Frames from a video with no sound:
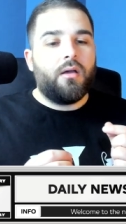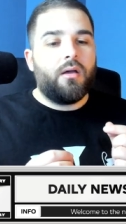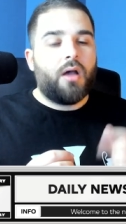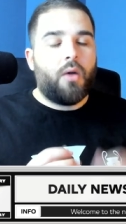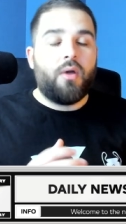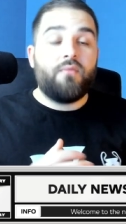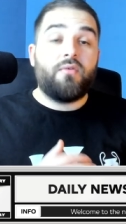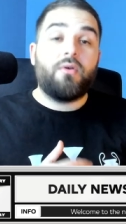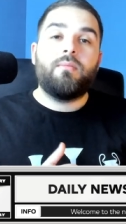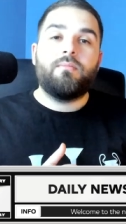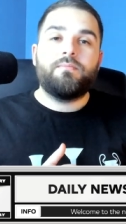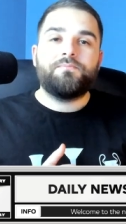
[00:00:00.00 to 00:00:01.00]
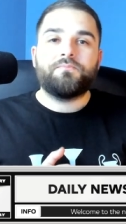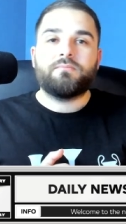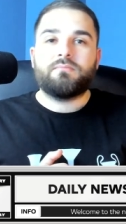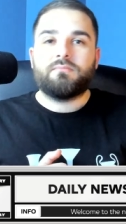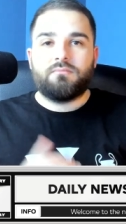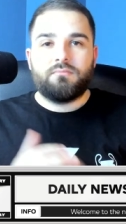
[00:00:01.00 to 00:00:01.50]
However,
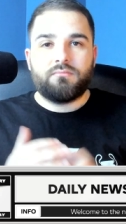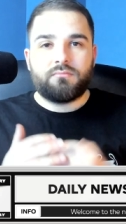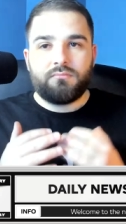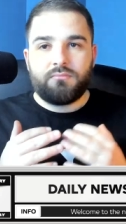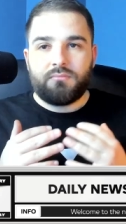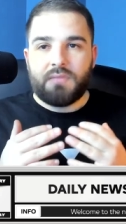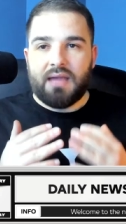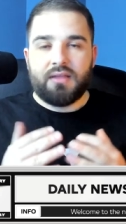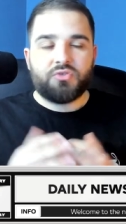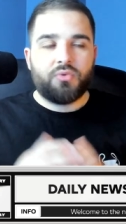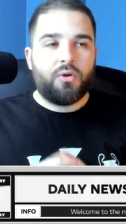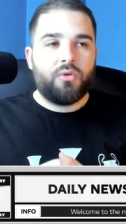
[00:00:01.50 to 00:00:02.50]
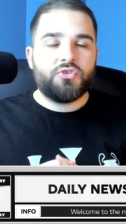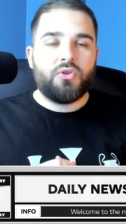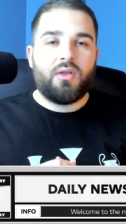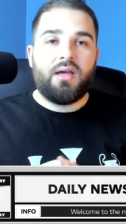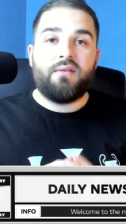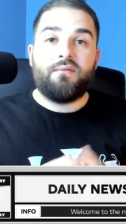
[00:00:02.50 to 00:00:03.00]
and that's what I also
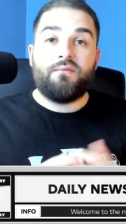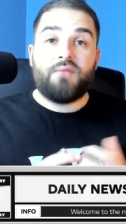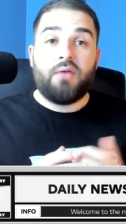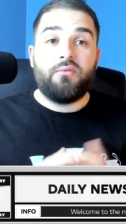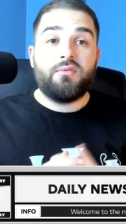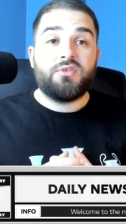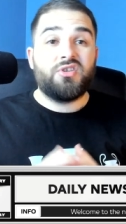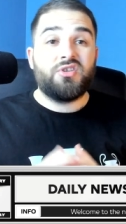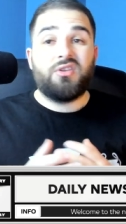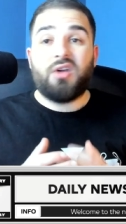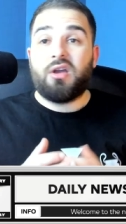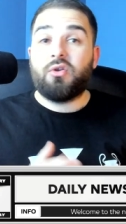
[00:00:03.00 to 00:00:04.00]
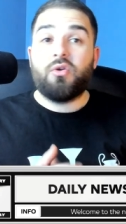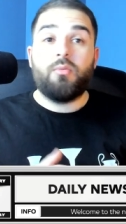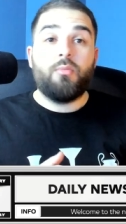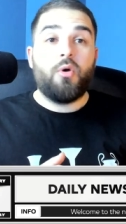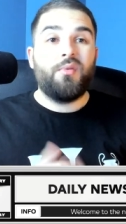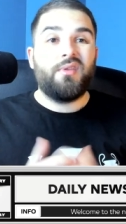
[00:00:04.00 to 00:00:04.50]
like, Vlahovic, not a good
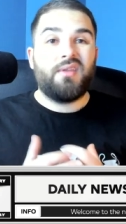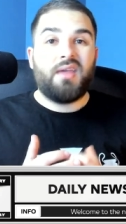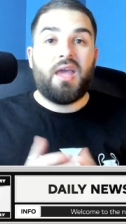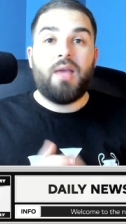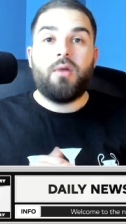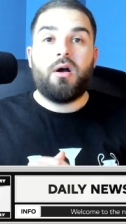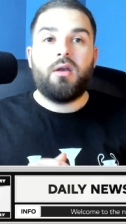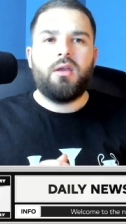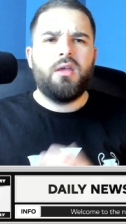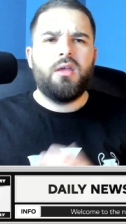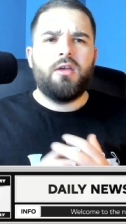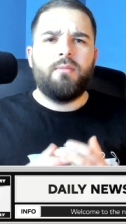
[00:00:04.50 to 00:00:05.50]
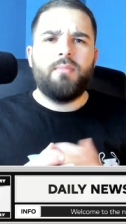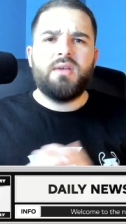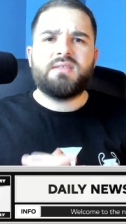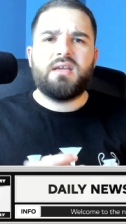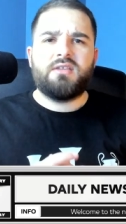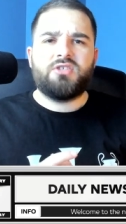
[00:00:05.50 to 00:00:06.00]
moment, came on,
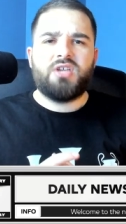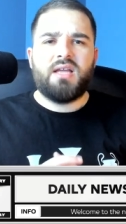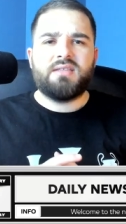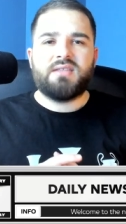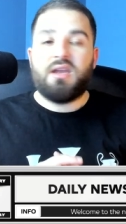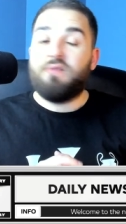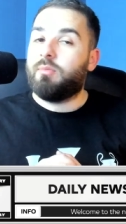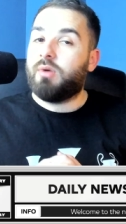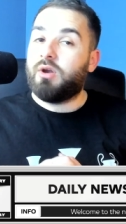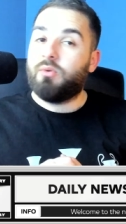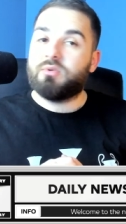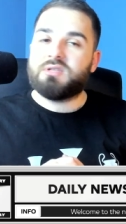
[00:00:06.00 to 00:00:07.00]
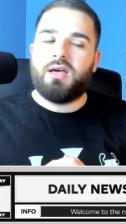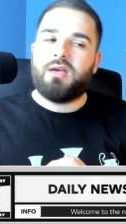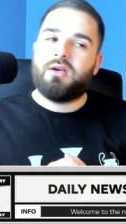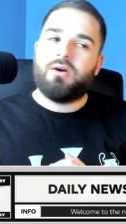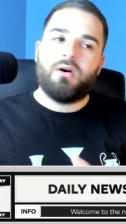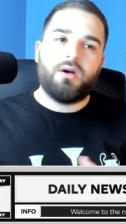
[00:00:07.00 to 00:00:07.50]
missed that chance, and everybody was
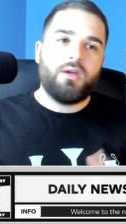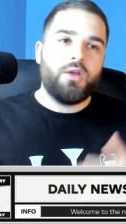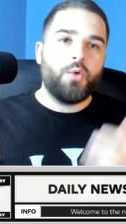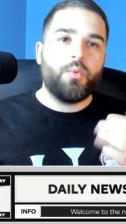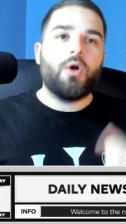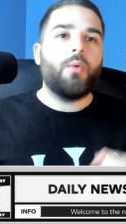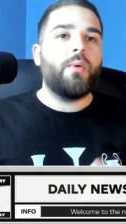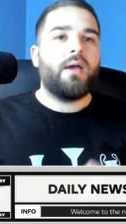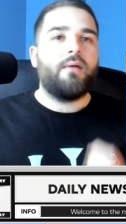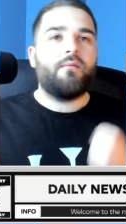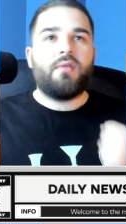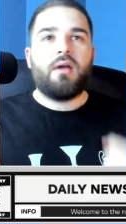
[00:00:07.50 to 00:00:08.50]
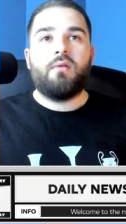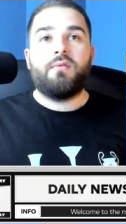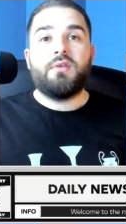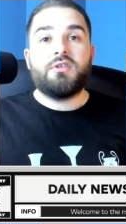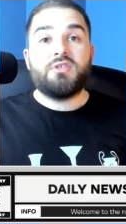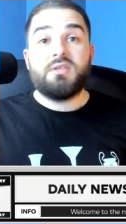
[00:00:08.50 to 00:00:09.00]
like, oh, here we go again.
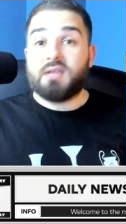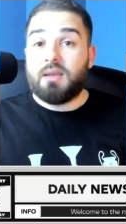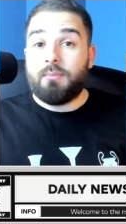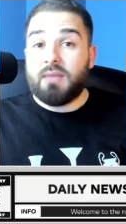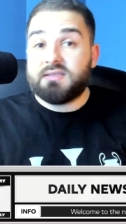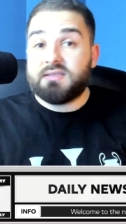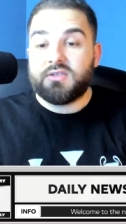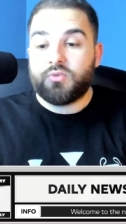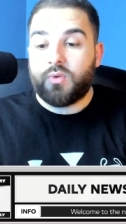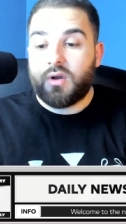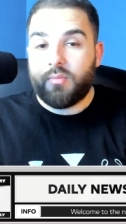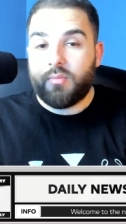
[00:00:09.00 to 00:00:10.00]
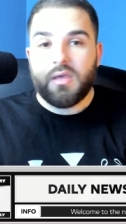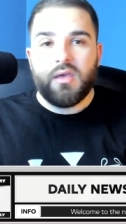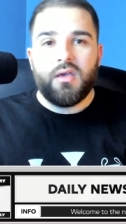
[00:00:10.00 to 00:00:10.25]
Vlahovic, he's going to mess this one up.